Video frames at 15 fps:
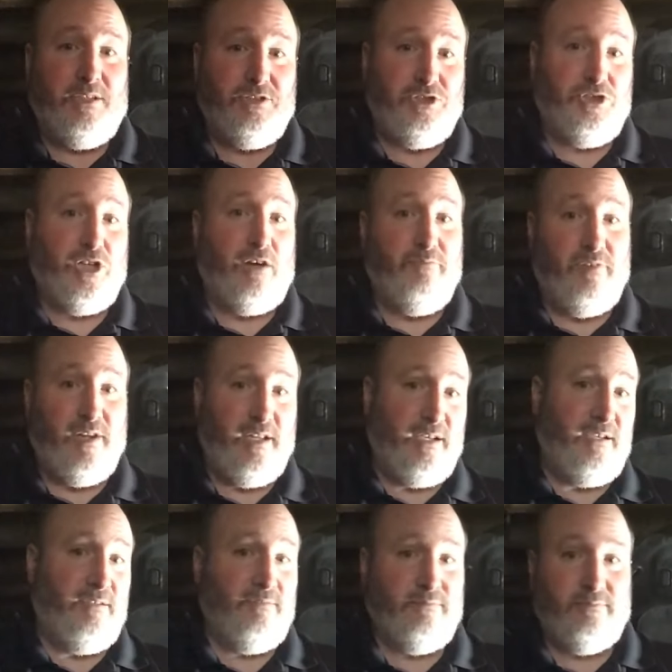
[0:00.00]
shoved
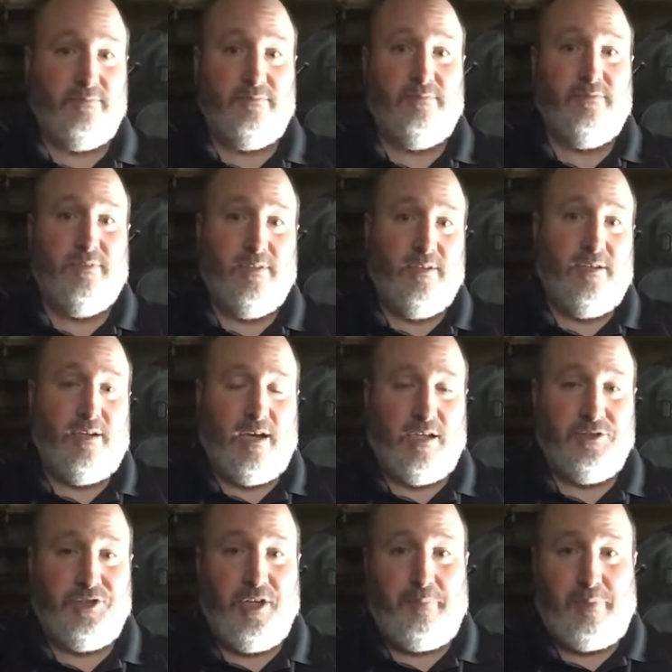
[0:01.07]
in a
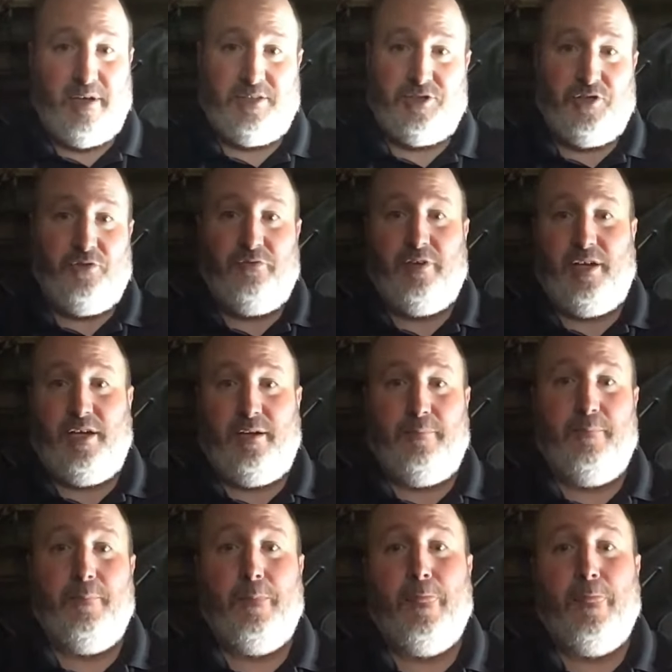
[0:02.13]
Jeep SUV,